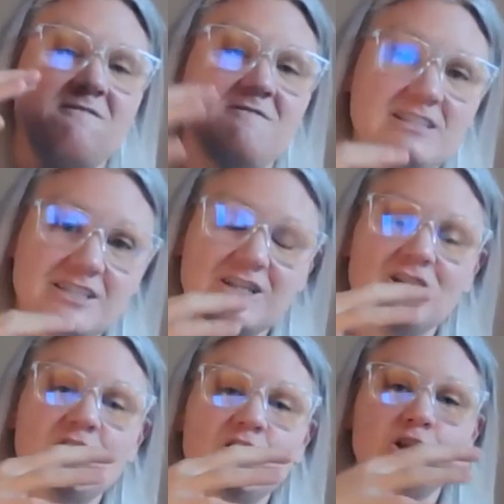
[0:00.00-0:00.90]

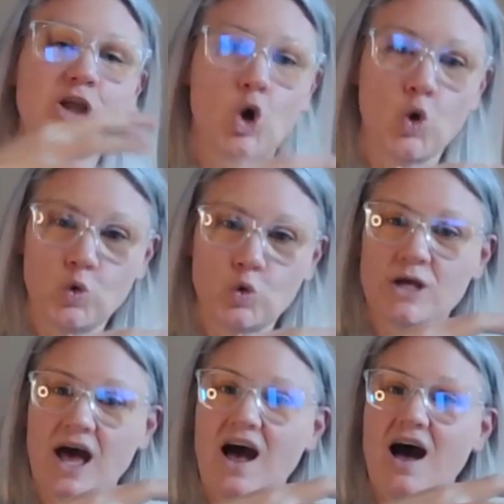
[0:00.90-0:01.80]
physical
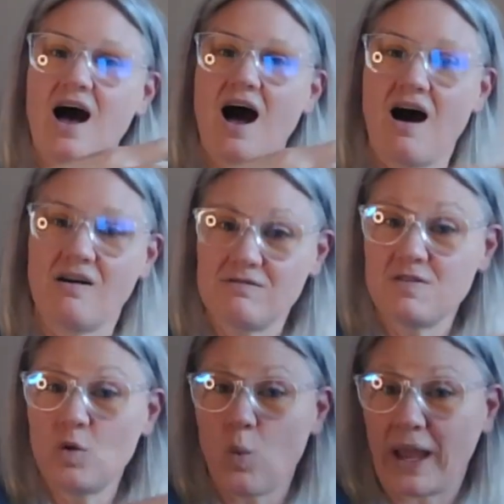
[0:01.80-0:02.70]
load of
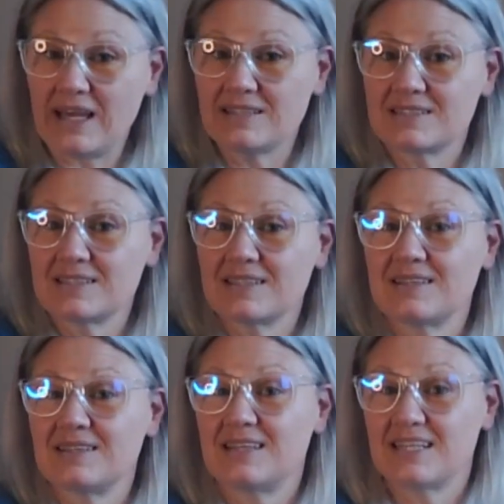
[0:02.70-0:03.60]
the weight
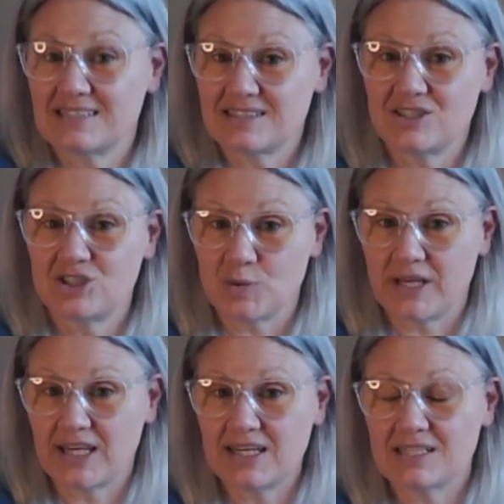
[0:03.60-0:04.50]
that is
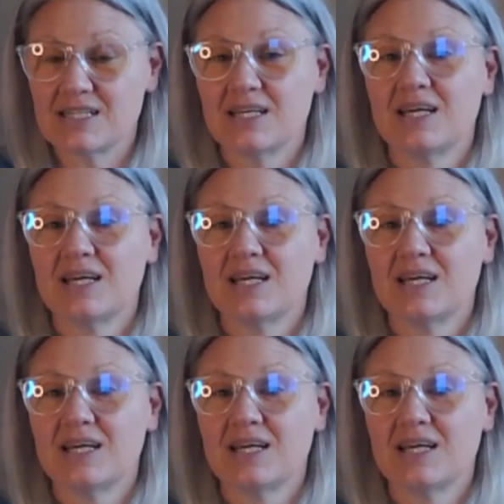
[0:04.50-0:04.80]
doing it.